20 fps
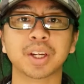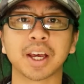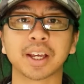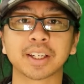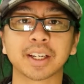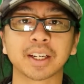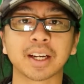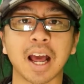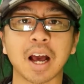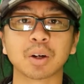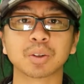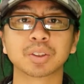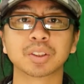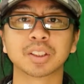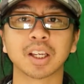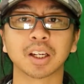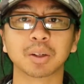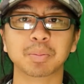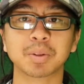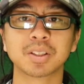edit out
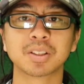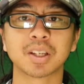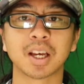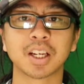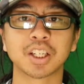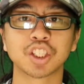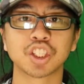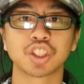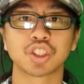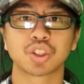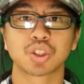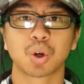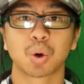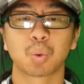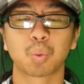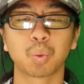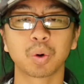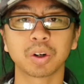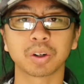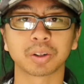segments that just
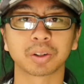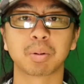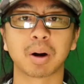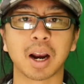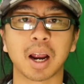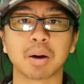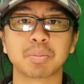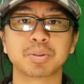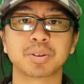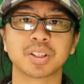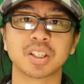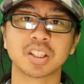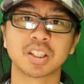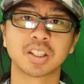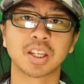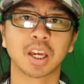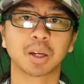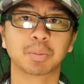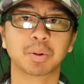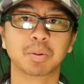don't work. Perhaps this
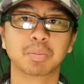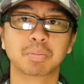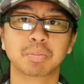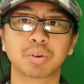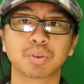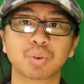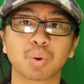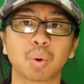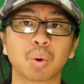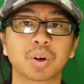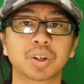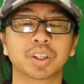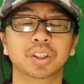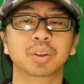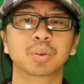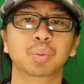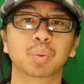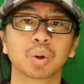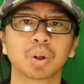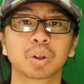segment before
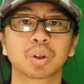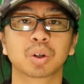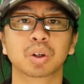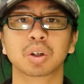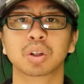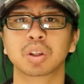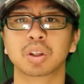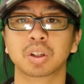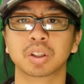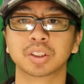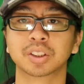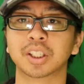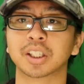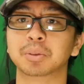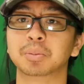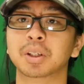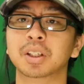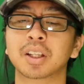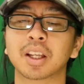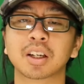didn't work, or the
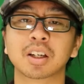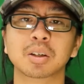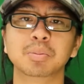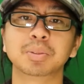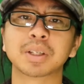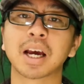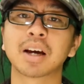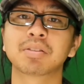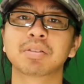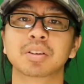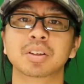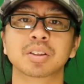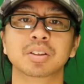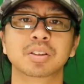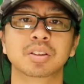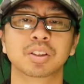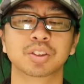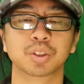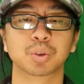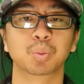segment that comes after this
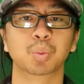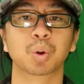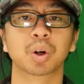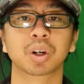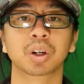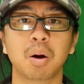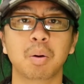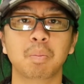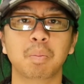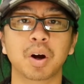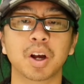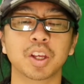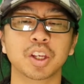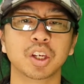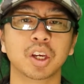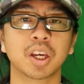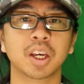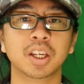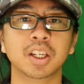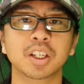doesn't work.
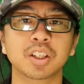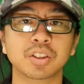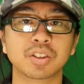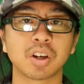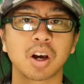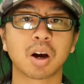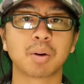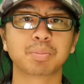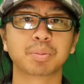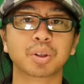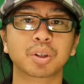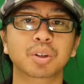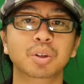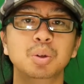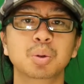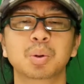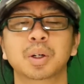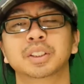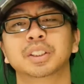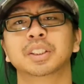But it is up to
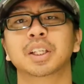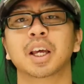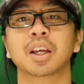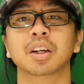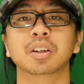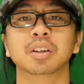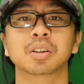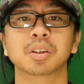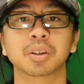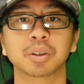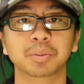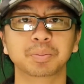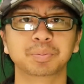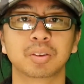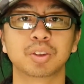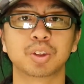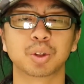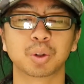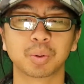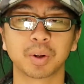you as an editor
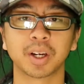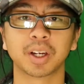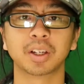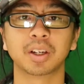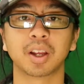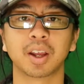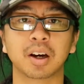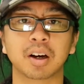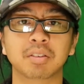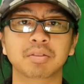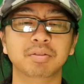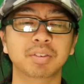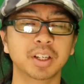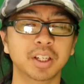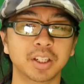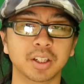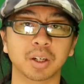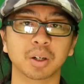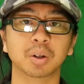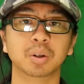to create a
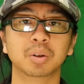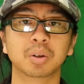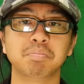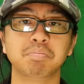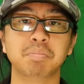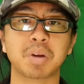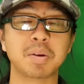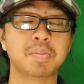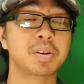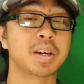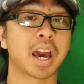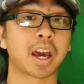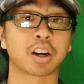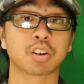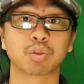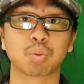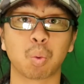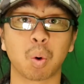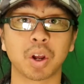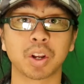video, maybe out
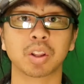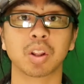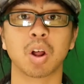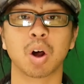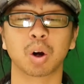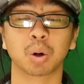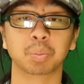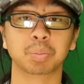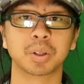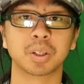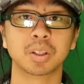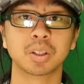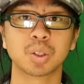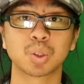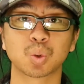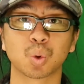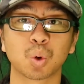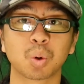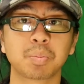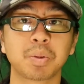of one long piece,
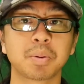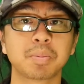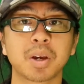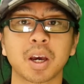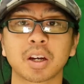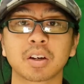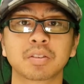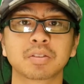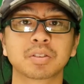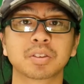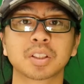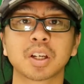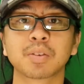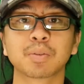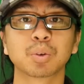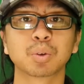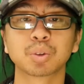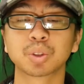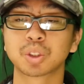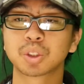or maybe out of
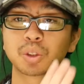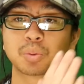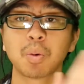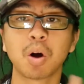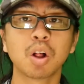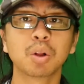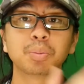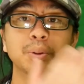several small